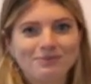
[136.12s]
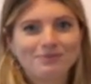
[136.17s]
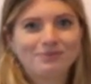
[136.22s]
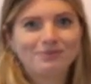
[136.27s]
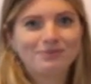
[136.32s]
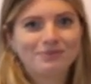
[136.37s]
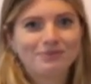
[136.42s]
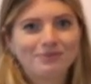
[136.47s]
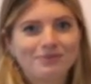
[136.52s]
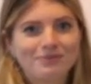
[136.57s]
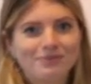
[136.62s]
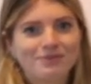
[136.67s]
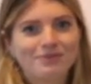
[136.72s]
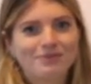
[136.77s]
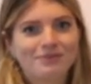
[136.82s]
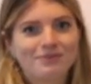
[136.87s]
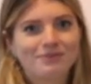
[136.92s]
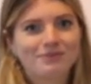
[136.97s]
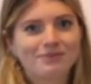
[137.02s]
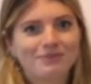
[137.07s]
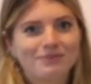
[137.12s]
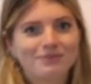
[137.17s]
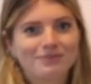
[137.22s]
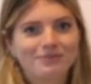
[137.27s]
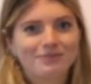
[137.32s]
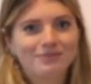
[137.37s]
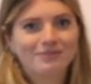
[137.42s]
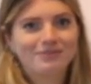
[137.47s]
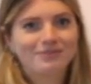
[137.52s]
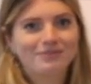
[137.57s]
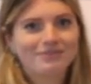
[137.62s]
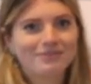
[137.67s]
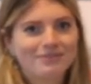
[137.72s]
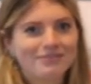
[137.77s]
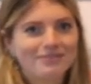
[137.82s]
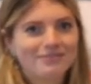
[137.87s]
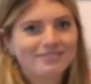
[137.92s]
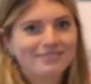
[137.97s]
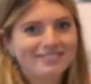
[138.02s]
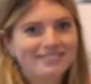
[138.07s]

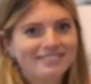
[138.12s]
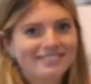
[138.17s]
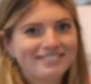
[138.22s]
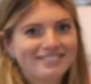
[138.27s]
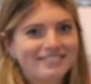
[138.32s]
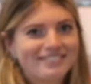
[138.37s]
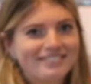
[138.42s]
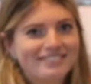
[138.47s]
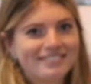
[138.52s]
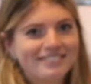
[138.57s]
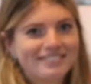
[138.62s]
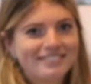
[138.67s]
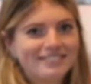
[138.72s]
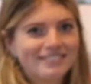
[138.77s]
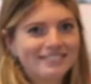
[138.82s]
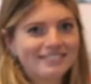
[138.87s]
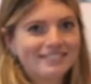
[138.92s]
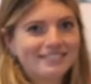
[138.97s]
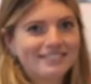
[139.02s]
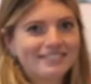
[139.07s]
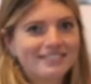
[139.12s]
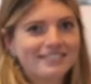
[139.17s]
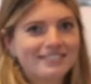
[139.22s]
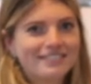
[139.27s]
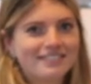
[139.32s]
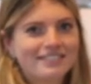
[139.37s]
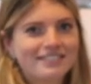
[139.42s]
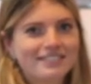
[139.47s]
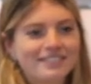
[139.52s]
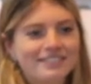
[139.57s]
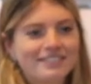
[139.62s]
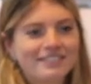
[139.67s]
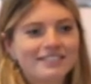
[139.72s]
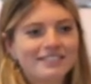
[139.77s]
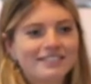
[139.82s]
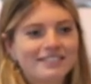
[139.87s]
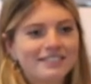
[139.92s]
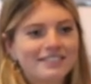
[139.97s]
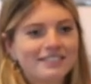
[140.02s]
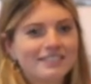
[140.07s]

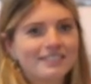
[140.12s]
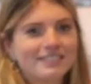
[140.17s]
The person shown says nothing.